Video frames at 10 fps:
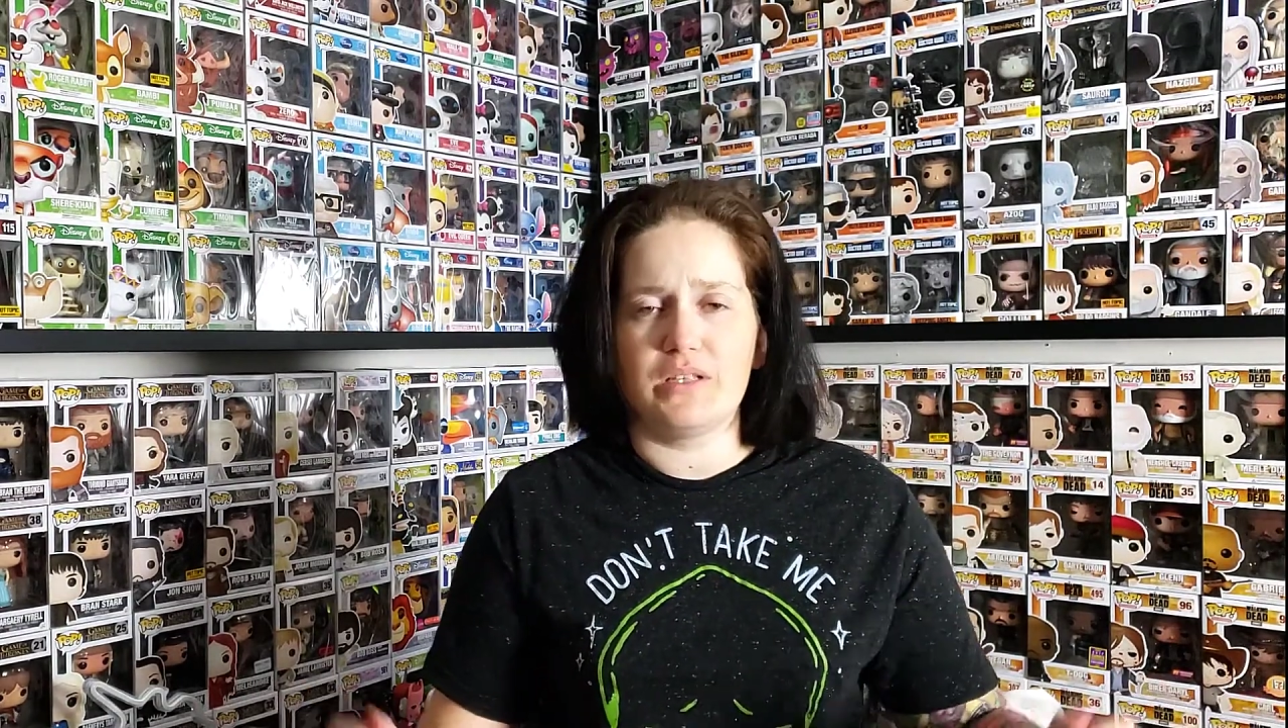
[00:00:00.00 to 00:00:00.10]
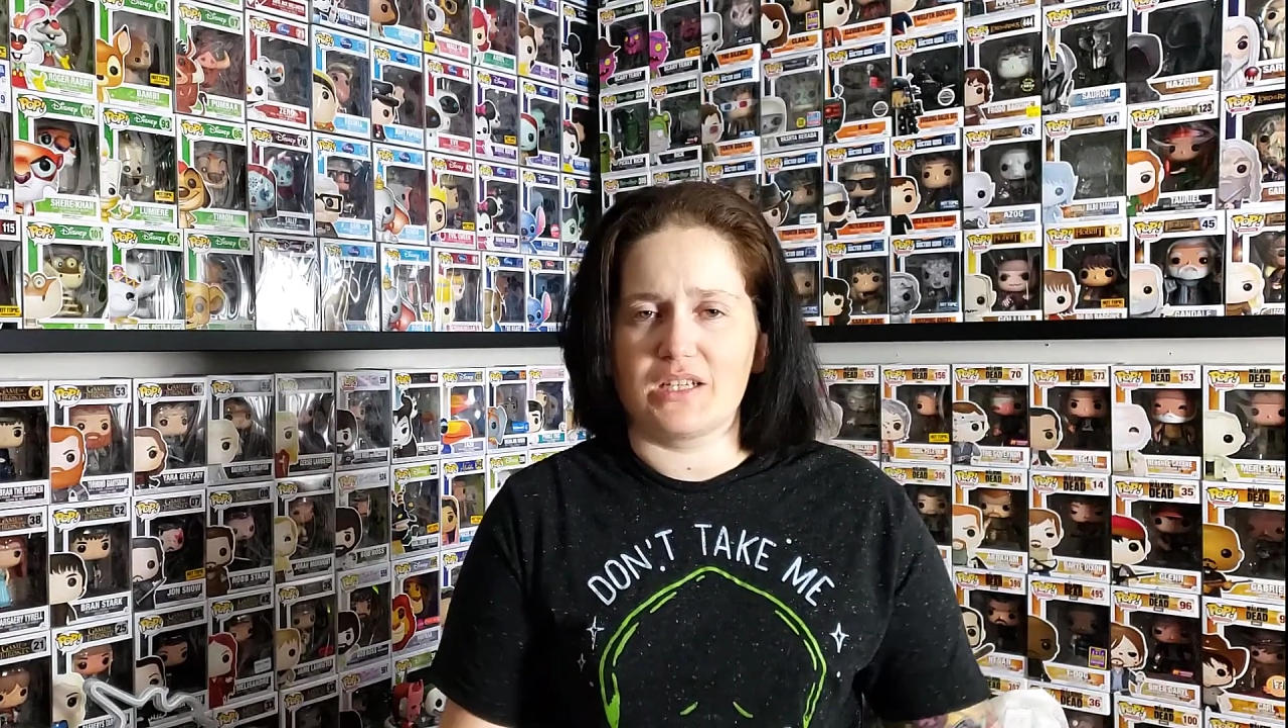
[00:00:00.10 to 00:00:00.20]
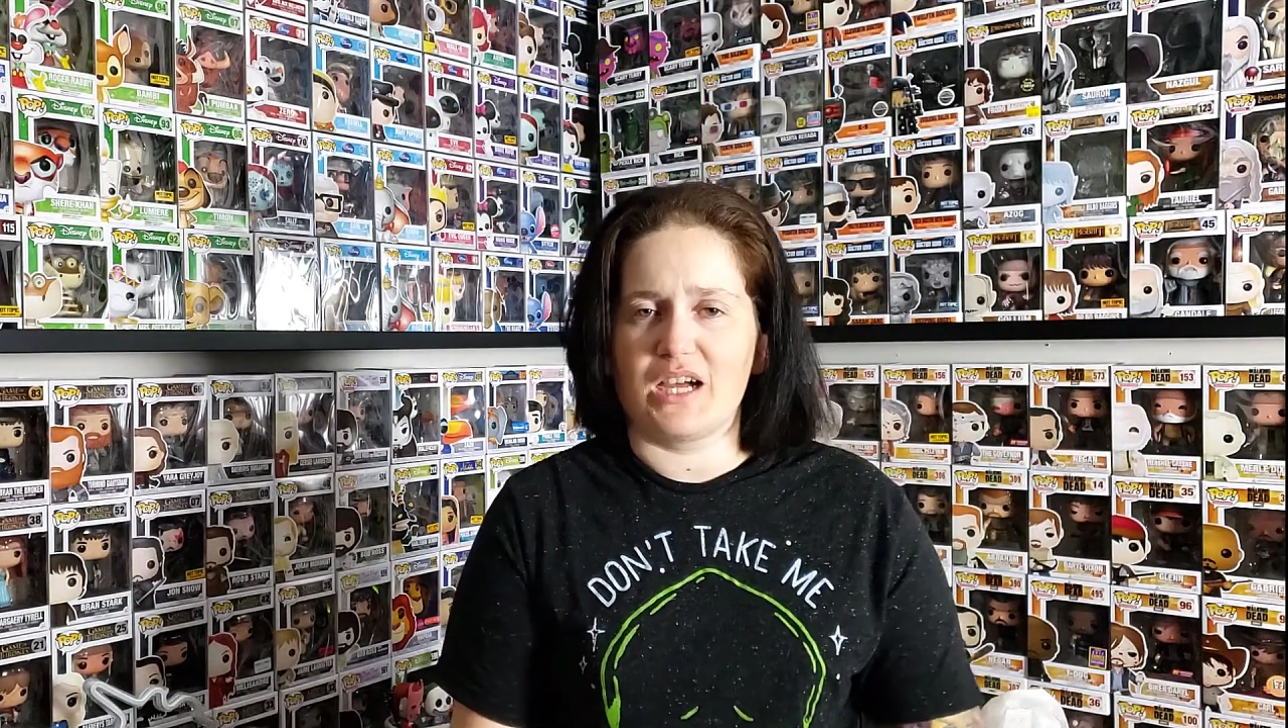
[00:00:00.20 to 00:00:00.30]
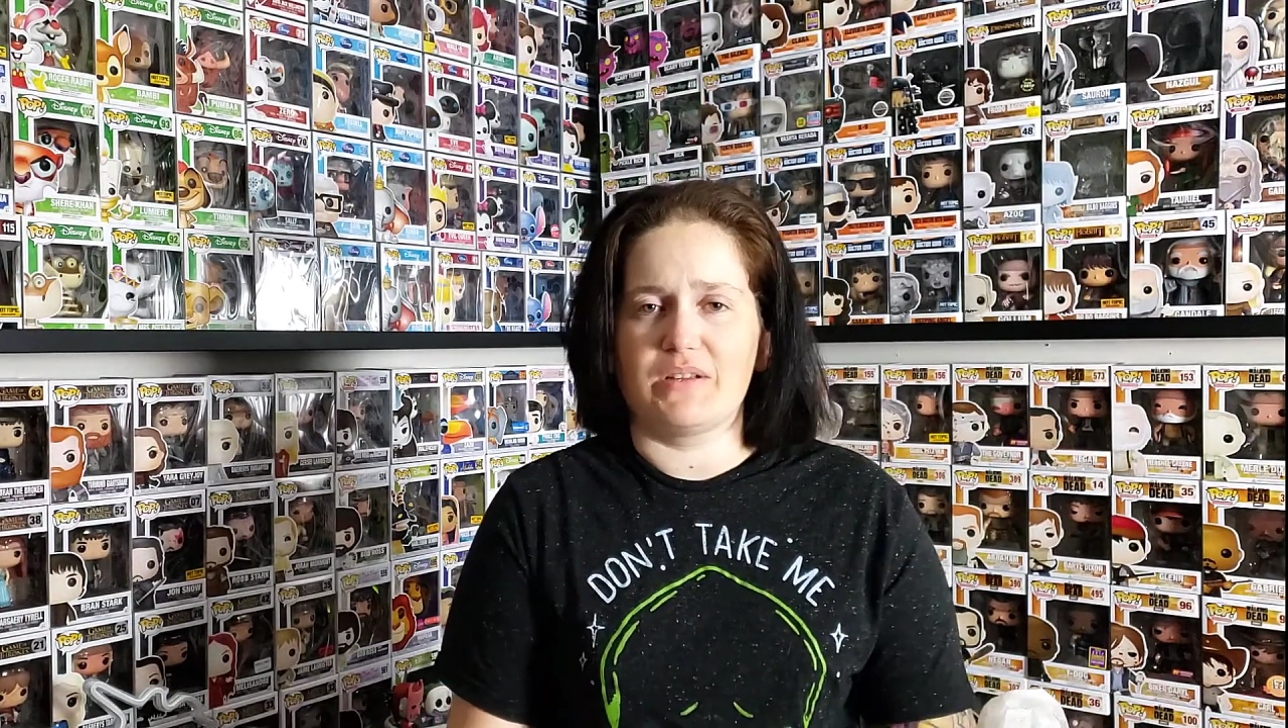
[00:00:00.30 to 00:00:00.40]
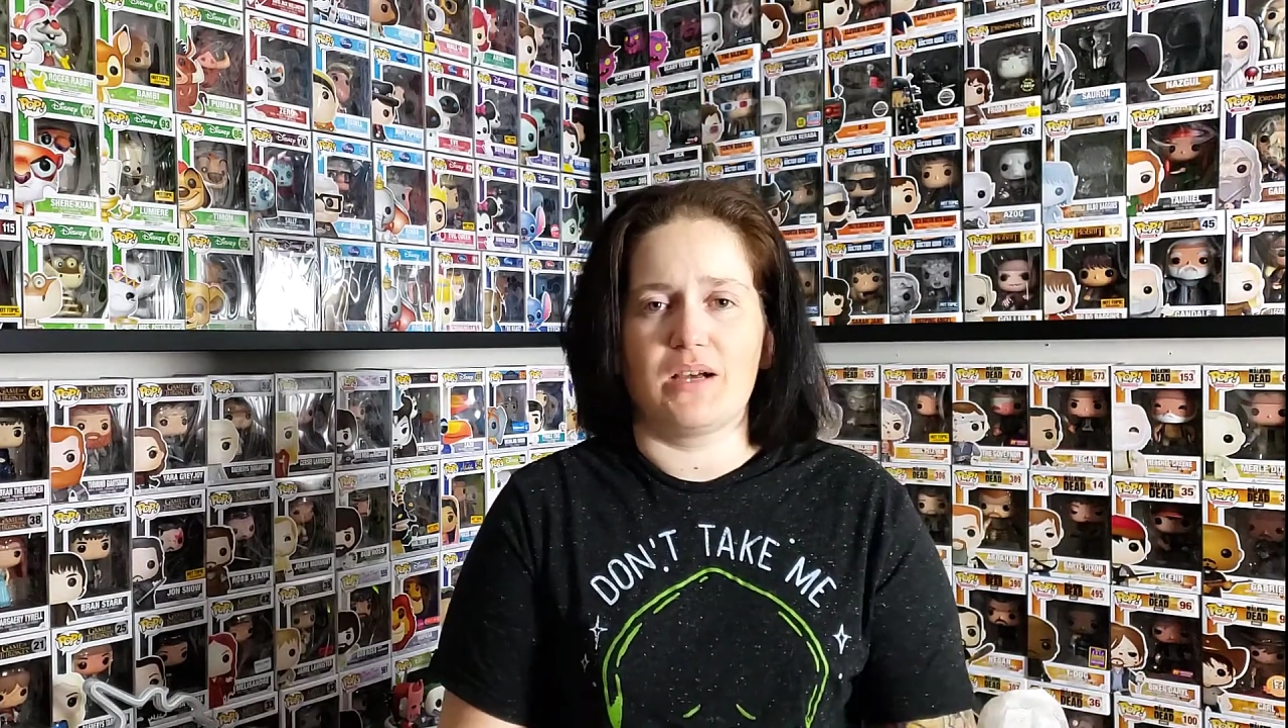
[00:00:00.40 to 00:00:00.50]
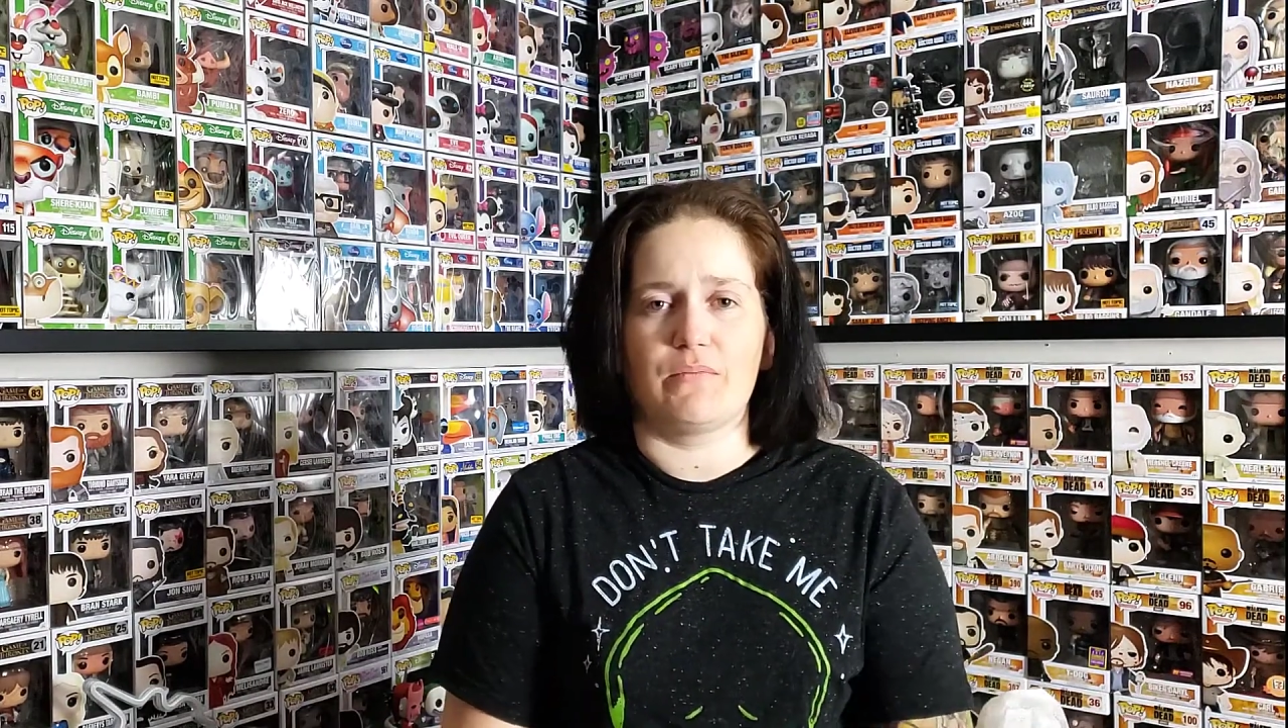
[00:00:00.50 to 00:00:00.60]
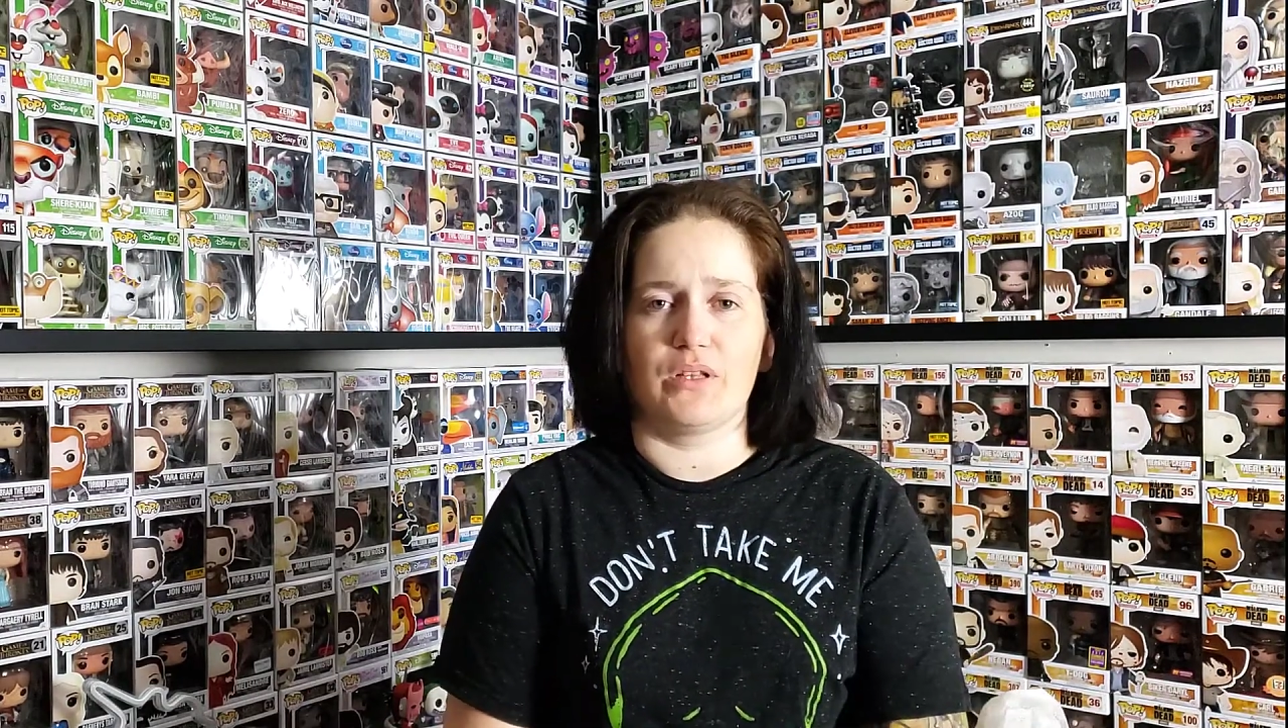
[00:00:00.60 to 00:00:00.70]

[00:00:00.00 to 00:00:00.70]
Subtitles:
please comment down